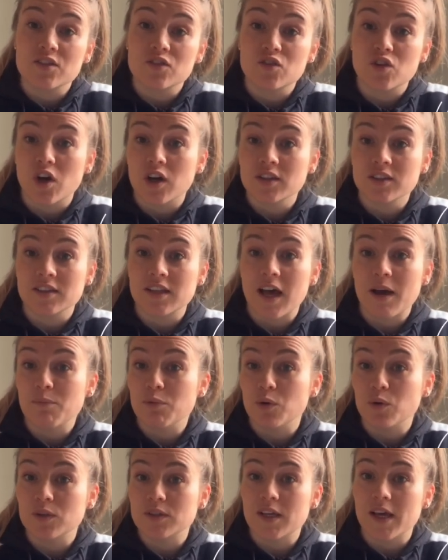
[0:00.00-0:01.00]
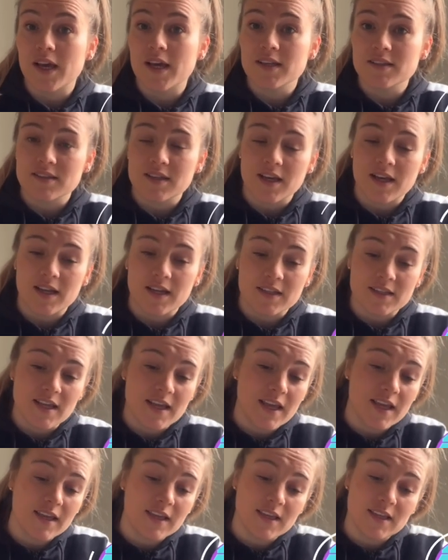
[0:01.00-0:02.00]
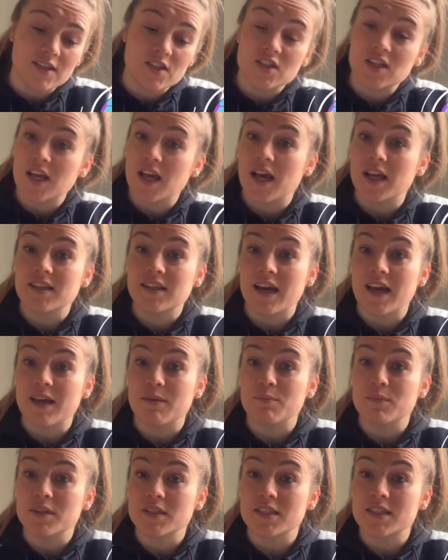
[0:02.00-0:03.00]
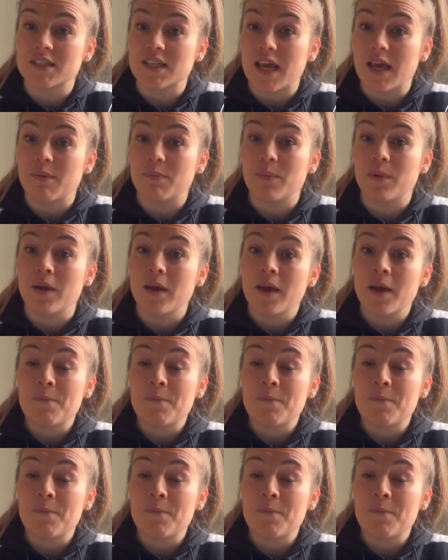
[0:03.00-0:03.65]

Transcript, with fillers: trust that process and take each day at a time, step,